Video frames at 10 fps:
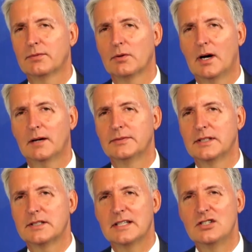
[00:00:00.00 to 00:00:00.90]

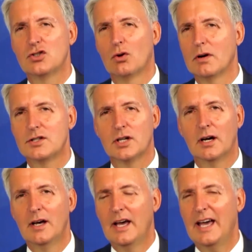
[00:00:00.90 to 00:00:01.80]
office in Georgia,
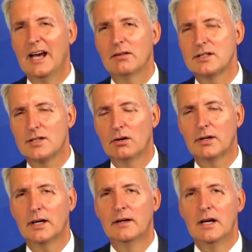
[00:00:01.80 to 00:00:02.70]

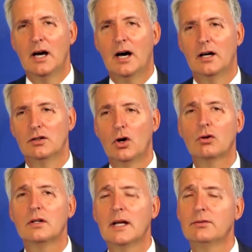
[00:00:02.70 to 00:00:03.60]
Arizona,
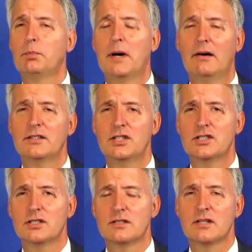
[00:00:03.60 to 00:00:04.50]
local level
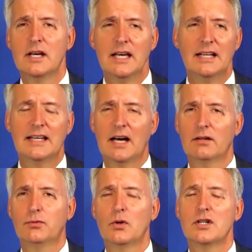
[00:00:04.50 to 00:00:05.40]
politicians in
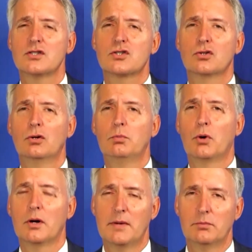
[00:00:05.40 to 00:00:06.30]
California, school
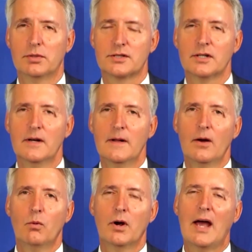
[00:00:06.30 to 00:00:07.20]
board members,
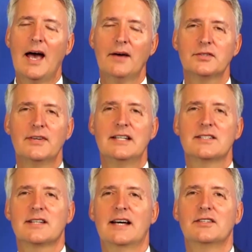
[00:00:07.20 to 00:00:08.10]
where after they
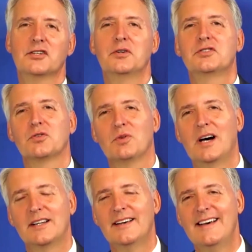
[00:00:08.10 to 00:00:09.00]
decide they're going to
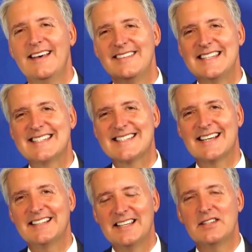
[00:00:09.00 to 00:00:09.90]
run, then
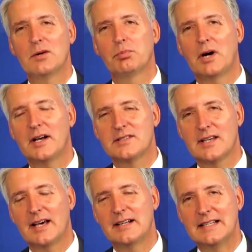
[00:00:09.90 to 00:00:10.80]
suddenly they're
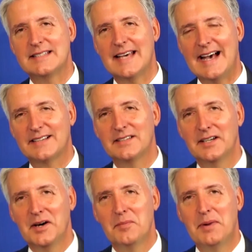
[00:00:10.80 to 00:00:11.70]
broadsided and attacked
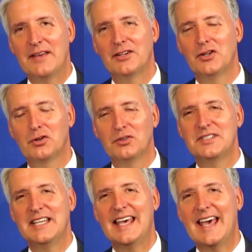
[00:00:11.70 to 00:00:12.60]
by the local
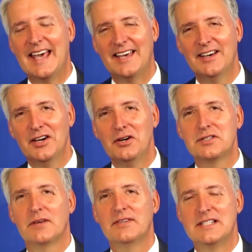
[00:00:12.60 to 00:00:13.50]
DA, who's
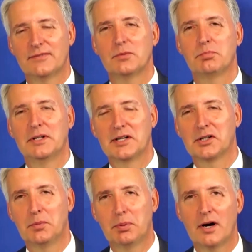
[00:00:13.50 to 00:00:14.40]
of a different political
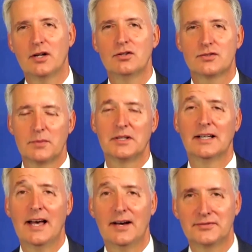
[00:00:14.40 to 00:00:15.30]
party, who's from the
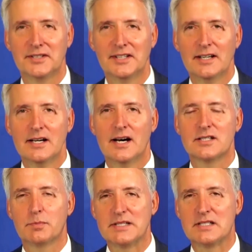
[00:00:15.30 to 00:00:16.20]
left
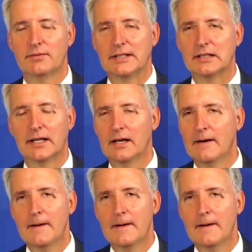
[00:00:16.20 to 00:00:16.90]
specifically.